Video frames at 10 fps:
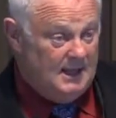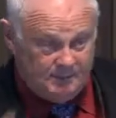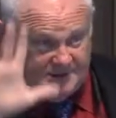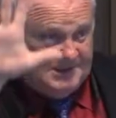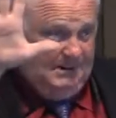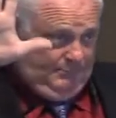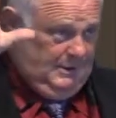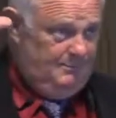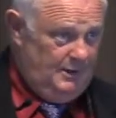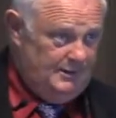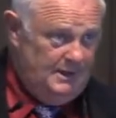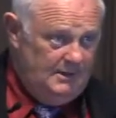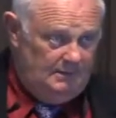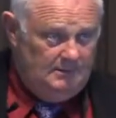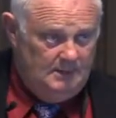There's a temple up on the
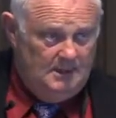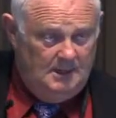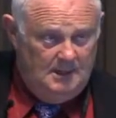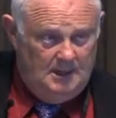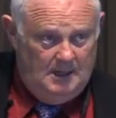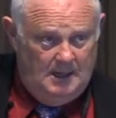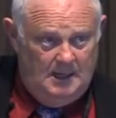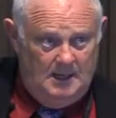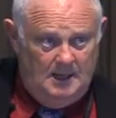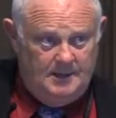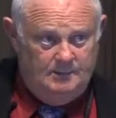hill uh,